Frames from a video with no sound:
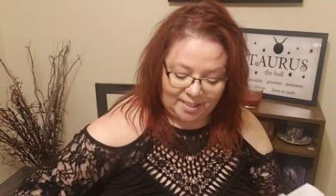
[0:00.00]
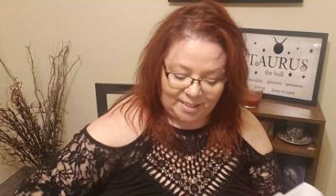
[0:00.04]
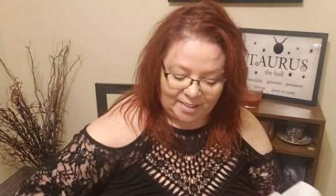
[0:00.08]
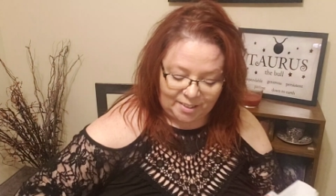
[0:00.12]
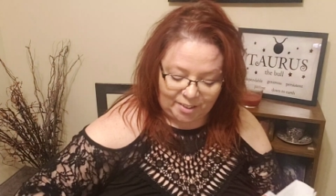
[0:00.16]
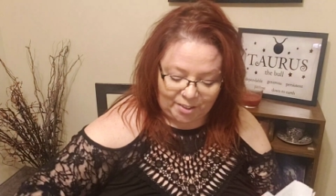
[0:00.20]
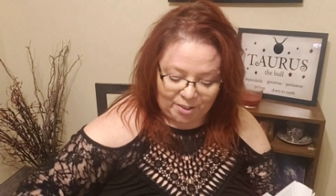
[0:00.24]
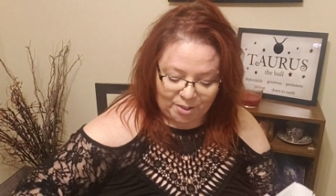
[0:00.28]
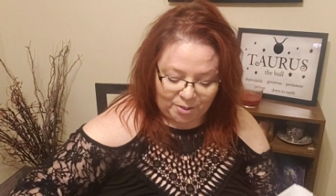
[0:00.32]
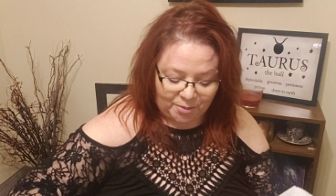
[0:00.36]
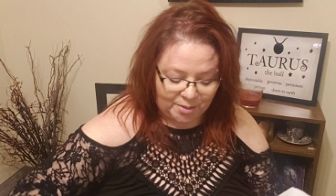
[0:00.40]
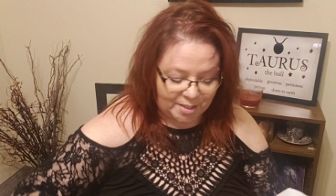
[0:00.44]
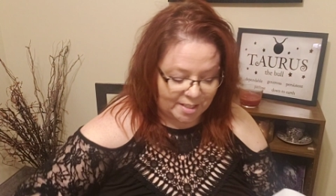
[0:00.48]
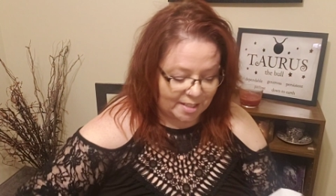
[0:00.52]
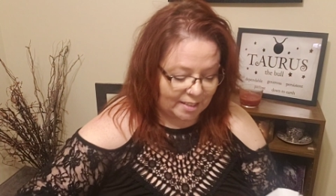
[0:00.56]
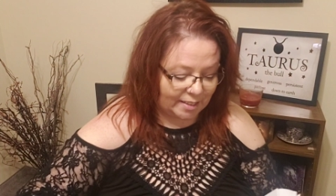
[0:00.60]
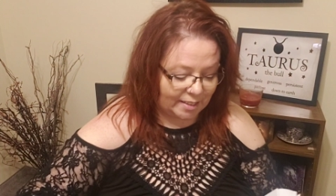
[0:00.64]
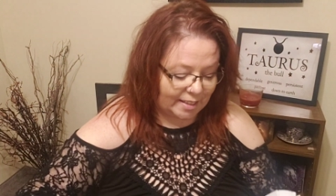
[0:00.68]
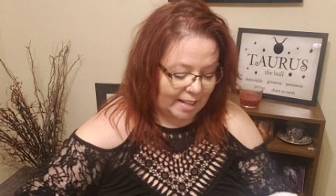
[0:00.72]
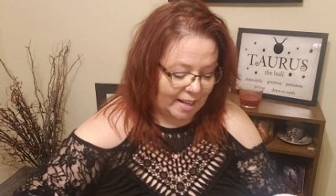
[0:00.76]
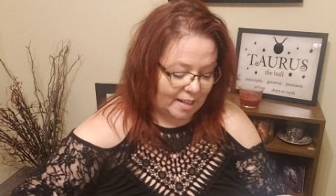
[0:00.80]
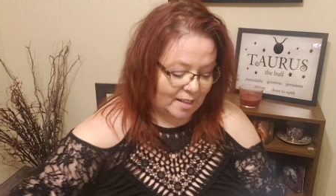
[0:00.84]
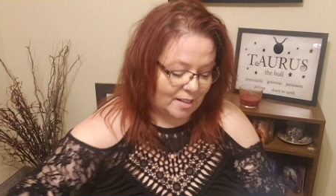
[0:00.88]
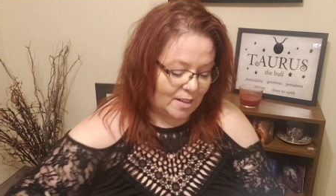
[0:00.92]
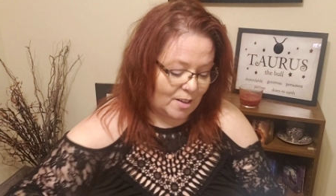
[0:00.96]
Know when to
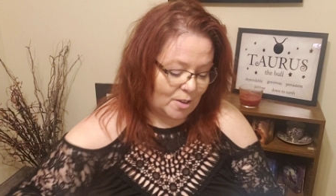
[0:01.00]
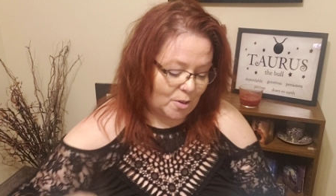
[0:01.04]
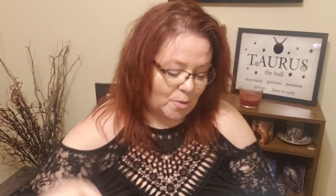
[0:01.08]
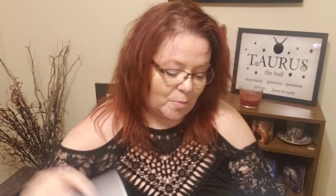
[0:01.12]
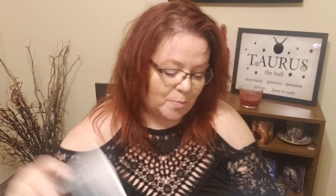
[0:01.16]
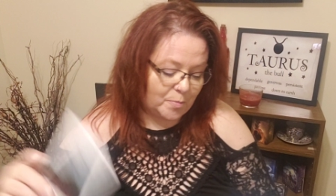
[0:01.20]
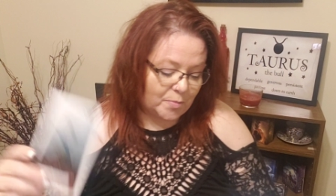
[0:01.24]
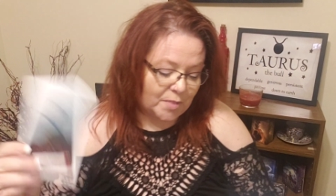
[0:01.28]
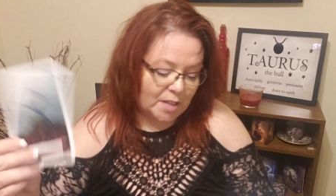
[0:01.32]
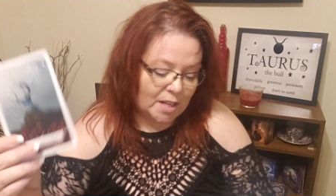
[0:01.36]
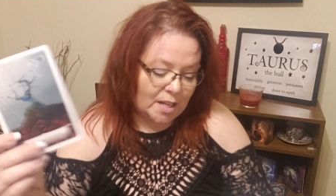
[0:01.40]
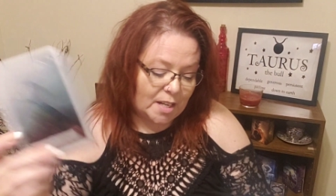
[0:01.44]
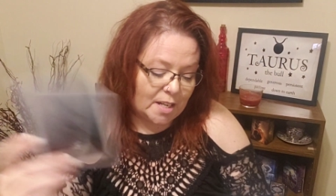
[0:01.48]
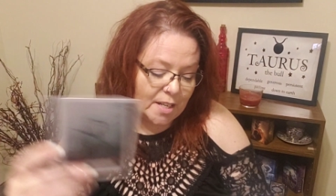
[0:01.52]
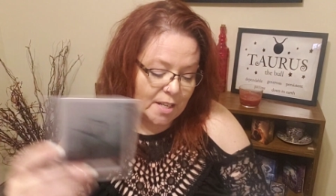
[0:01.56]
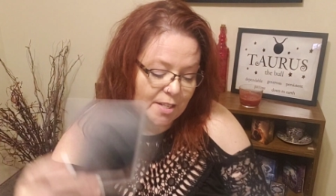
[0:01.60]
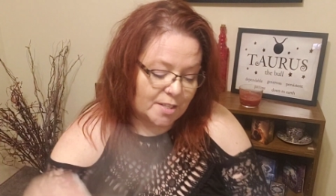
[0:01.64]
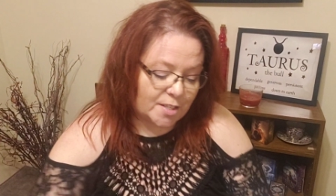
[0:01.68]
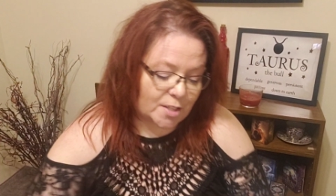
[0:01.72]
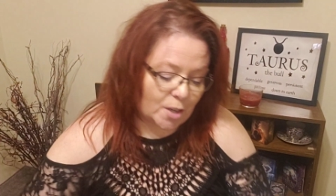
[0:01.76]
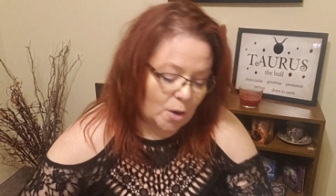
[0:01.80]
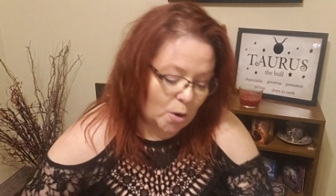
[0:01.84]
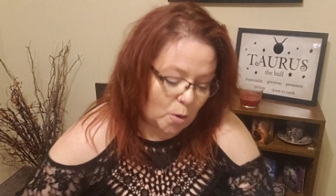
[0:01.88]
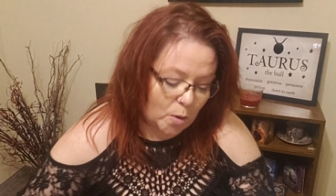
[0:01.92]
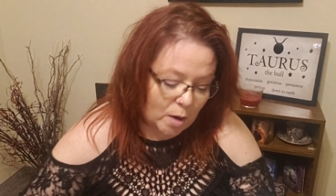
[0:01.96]
let go.
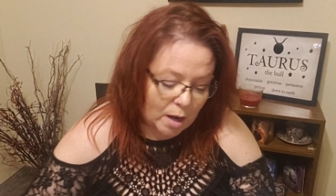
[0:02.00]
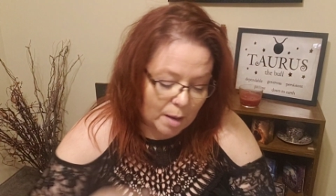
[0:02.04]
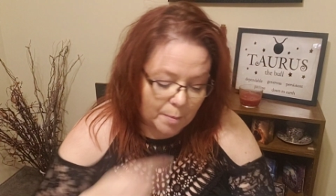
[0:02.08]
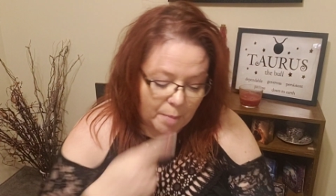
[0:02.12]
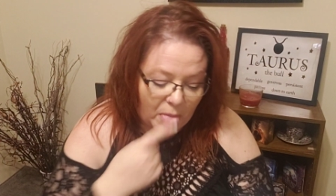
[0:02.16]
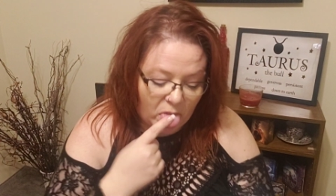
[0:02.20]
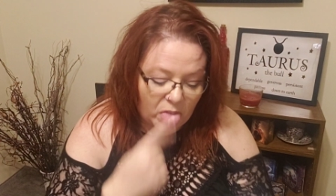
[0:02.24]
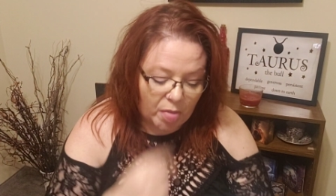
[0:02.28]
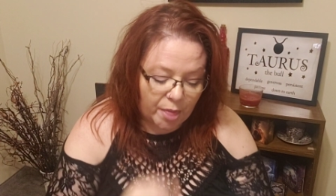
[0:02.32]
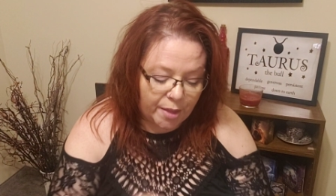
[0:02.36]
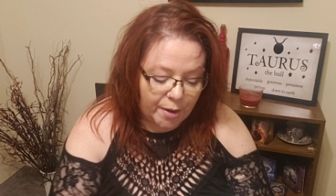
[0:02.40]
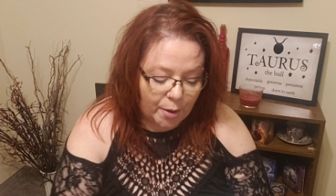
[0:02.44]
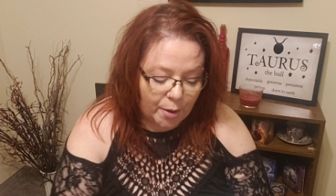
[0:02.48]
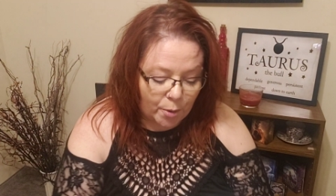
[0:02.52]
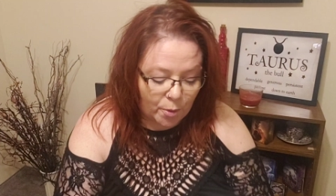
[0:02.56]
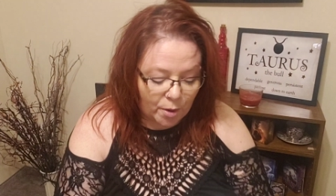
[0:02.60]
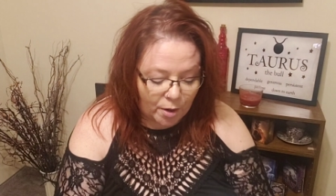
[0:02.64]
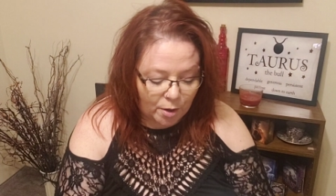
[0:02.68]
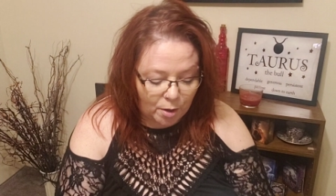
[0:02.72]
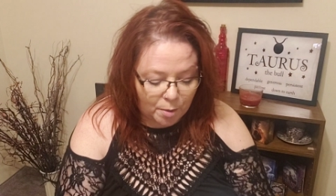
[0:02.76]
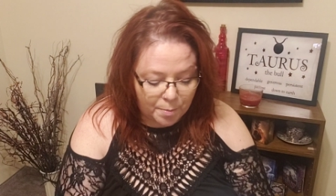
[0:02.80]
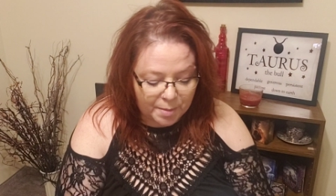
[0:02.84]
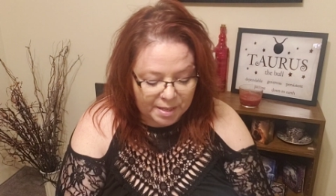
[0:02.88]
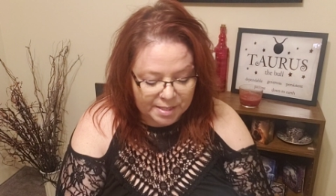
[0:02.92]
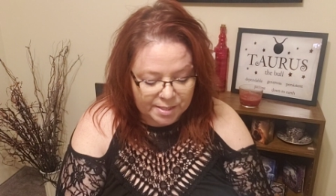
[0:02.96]
So the
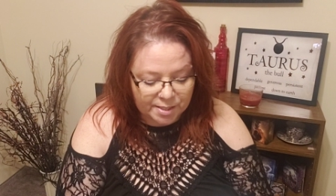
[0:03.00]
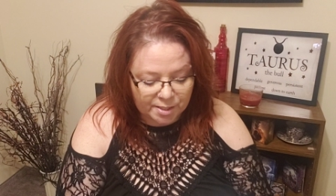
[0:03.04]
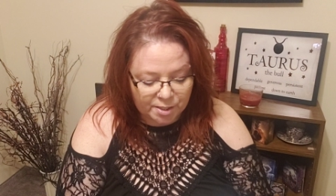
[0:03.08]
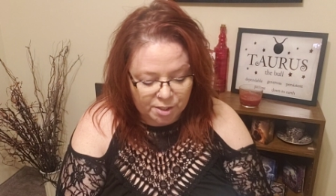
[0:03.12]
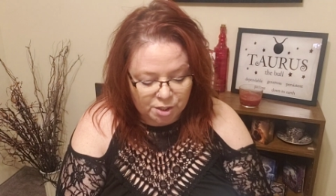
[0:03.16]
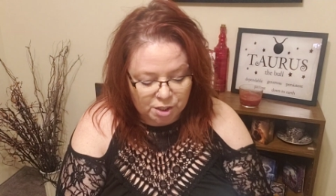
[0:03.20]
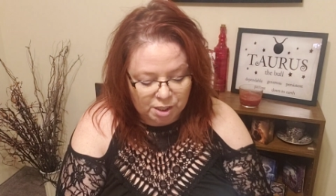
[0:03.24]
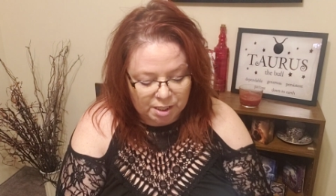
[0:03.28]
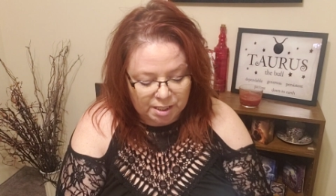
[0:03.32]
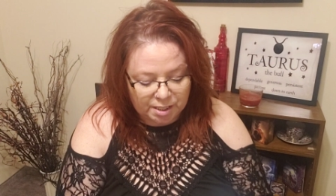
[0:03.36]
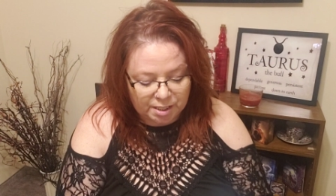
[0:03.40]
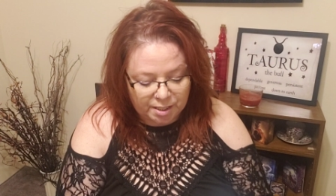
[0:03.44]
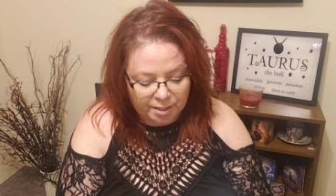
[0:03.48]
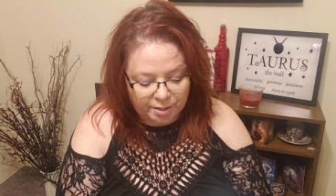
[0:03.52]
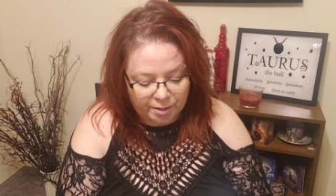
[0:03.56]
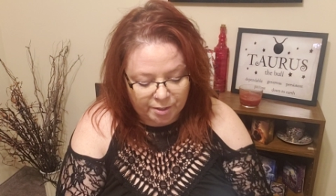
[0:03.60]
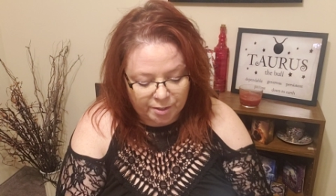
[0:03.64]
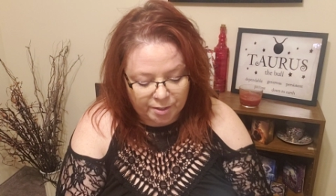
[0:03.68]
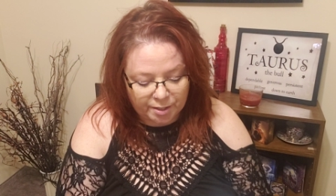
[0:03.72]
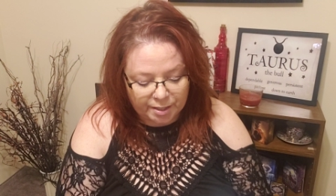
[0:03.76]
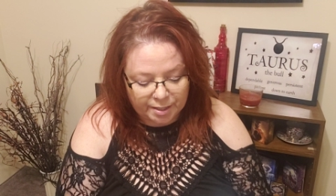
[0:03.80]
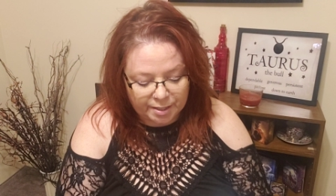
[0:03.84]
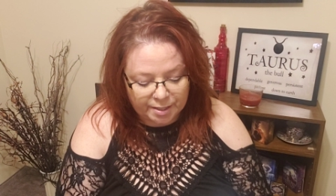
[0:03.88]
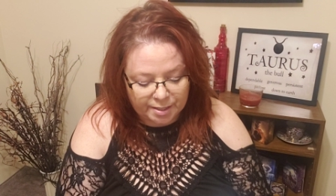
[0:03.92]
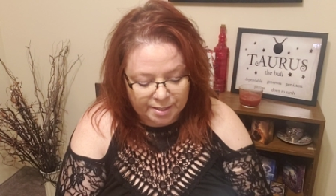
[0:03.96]
oracle message here
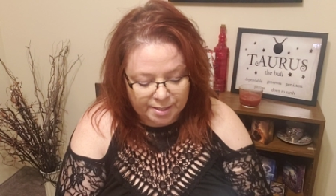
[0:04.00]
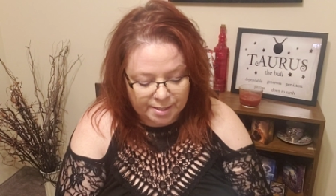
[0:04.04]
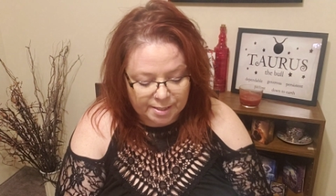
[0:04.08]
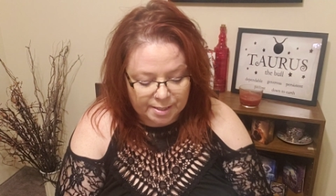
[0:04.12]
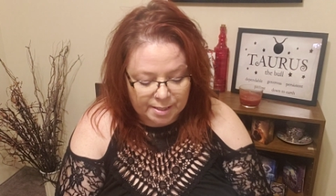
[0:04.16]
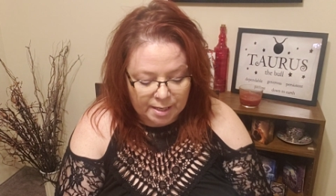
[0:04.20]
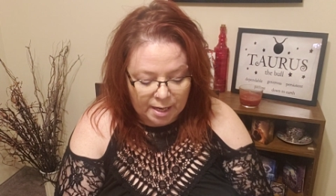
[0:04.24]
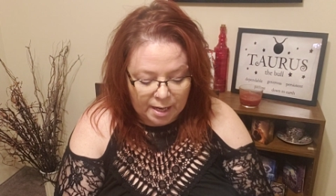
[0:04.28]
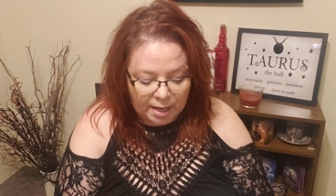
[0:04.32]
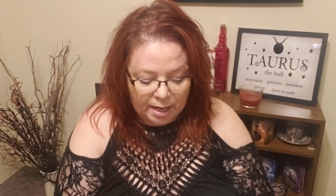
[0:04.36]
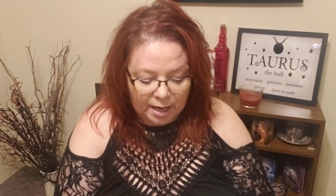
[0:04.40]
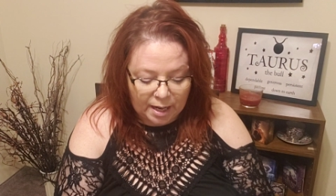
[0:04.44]
is,